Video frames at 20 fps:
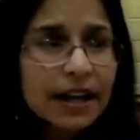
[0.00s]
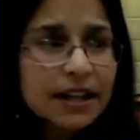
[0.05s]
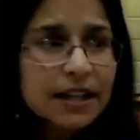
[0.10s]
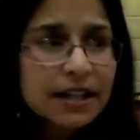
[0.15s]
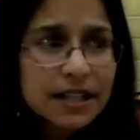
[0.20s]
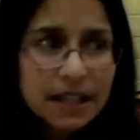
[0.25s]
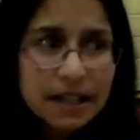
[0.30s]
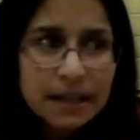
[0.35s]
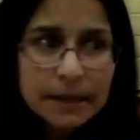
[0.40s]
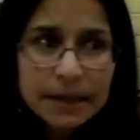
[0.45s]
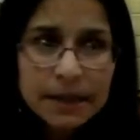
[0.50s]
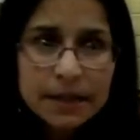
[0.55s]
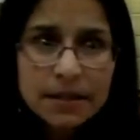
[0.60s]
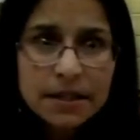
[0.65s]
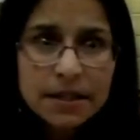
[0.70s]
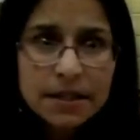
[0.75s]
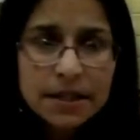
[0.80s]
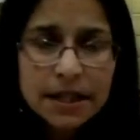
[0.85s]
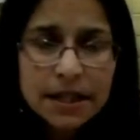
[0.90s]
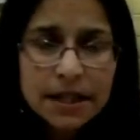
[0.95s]
cinnamon
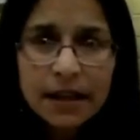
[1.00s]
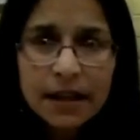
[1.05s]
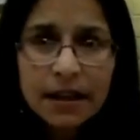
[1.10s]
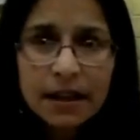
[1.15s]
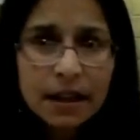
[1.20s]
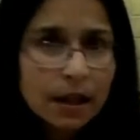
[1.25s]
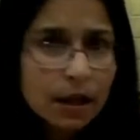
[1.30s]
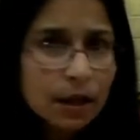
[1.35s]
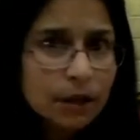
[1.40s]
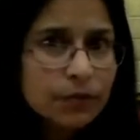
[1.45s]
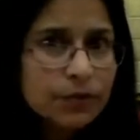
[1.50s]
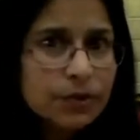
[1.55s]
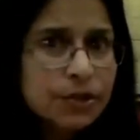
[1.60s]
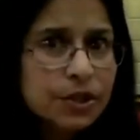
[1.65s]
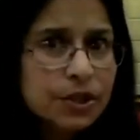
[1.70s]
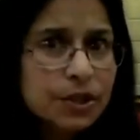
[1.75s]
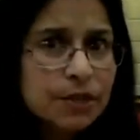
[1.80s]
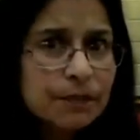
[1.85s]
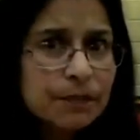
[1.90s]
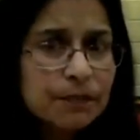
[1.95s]
stick,
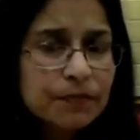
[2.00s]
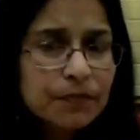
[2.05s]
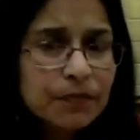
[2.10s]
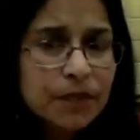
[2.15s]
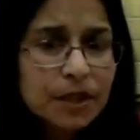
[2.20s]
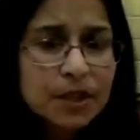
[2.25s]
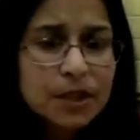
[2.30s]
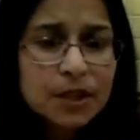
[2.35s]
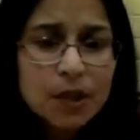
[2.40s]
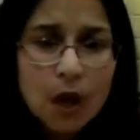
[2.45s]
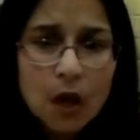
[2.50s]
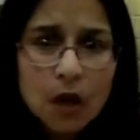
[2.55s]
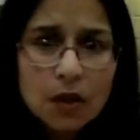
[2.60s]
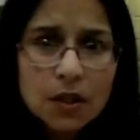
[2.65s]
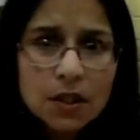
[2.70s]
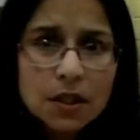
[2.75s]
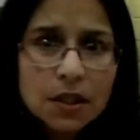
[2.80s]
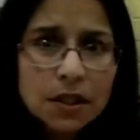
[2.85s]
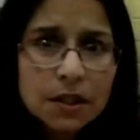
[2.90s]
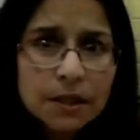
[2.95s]
cloves,
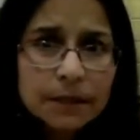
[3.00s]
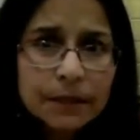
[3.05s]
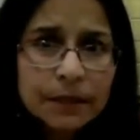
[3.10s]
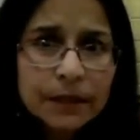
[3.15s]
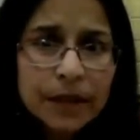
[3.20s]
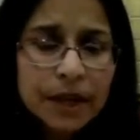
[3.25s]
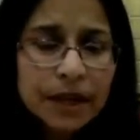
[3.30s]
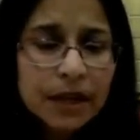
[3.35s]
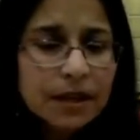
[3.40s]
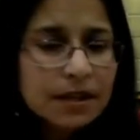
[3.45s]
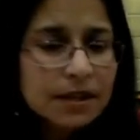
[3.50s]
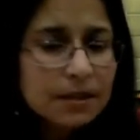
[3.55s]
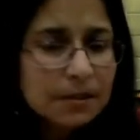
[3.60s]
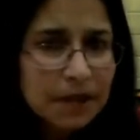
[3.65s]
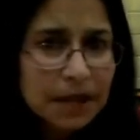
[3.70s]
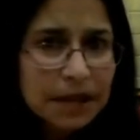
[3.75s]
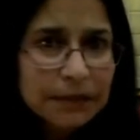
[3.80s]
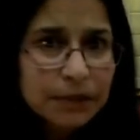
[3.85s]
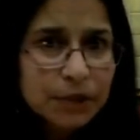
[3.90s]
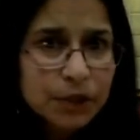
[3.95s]
salts, some
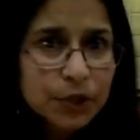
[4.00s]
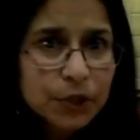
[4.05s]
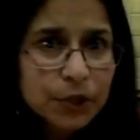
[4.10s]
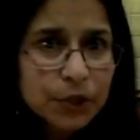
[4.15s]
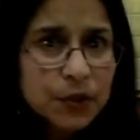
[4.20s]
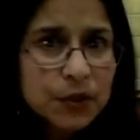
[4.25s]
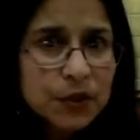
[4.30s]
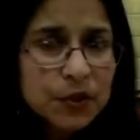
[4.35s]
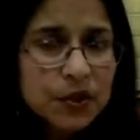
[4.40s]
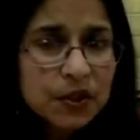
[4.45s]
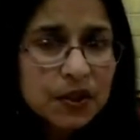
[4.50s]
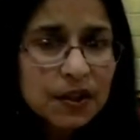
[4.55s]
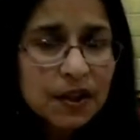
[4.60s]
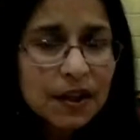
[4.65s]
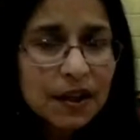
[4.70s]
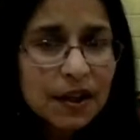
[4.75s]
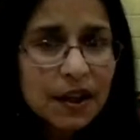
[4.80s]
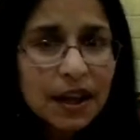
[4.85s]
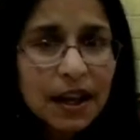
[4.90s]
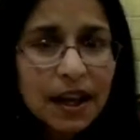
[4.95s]
lime juice,
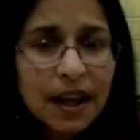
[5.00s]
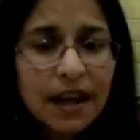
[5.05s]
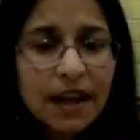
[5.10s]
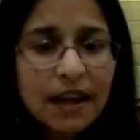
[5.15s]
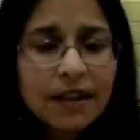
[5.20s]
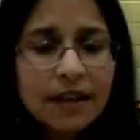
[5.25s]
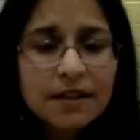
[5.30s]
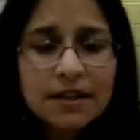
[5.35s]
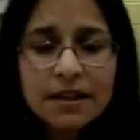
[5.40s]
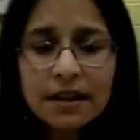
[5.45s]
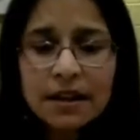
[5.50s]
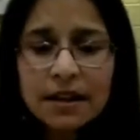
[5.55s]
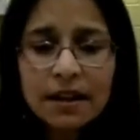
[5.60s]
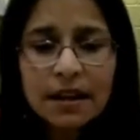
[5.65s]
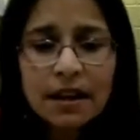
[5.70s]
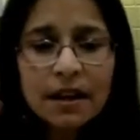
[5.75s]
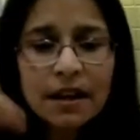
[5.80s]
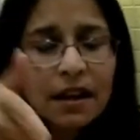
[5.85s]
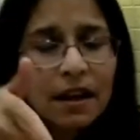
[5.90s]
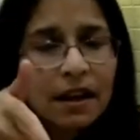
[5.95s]
and
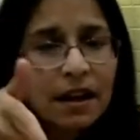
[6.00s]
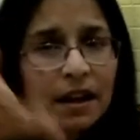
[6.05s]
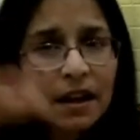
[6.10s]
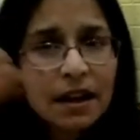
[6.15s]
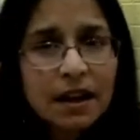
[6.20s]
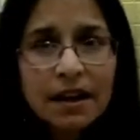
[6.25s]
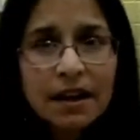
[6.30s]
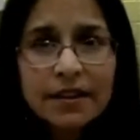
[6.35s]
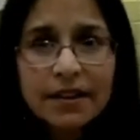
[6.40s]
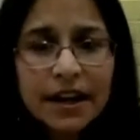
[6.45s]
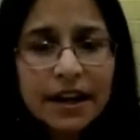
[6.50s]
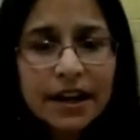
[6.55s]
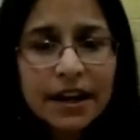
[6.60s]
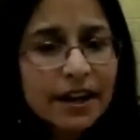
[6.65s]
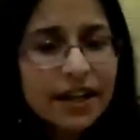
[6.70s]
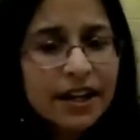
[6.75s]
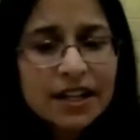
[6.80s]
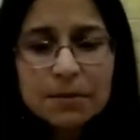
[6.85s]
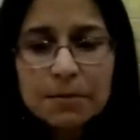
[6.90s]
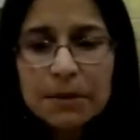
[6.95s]
there
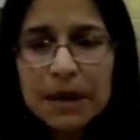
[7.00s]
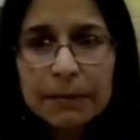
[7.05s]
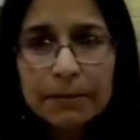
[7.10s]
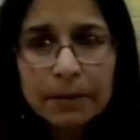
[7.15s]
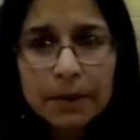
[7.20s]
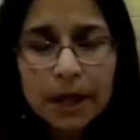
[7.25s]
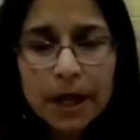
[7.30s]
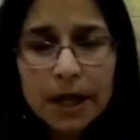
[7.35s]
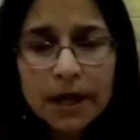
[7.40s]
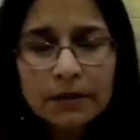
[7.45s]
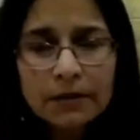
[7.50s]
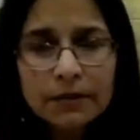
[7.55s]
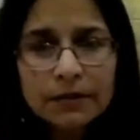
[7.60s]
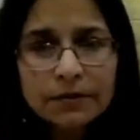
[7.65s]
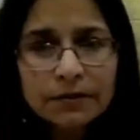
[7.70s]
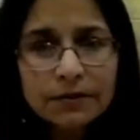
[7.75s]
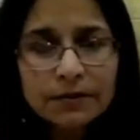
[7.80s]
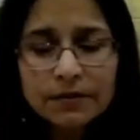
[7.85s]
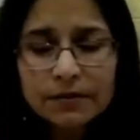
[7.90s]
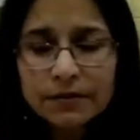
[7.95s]
is my pulao.
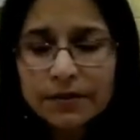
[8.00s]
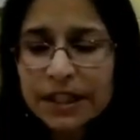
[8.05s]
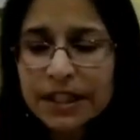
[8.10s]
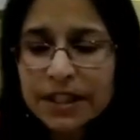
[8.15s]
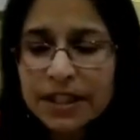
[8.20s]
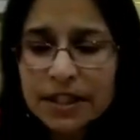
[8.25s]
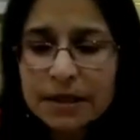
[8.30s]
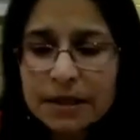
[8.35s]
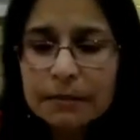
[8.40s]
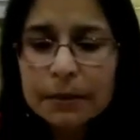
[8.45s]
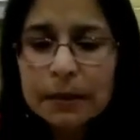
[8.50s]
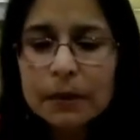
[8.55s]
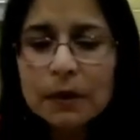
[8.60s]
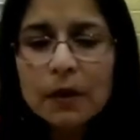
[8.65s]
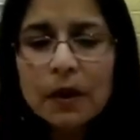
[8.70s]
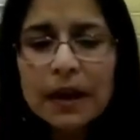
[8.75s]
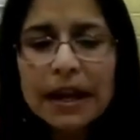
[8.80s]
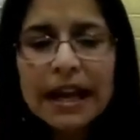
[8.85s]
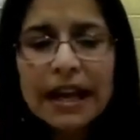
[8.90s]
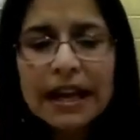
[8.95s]
Very simple.
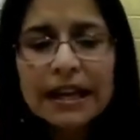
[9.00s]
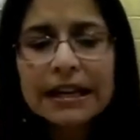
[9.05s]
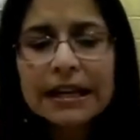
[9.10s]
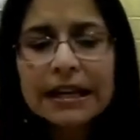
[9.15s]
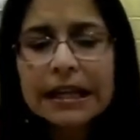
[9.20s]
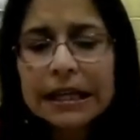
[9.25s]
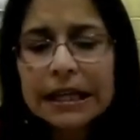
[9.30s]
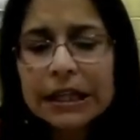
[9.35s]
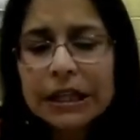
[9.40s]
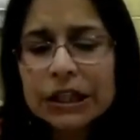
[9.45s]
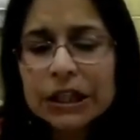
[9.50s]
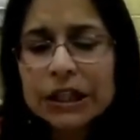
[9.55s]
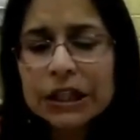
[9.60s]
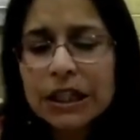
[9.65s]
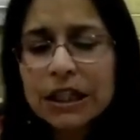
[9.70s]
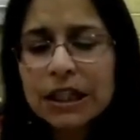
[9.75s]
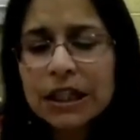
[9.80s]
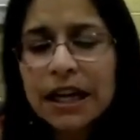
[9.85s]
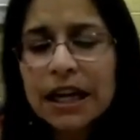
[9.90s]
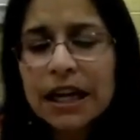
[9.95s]
And here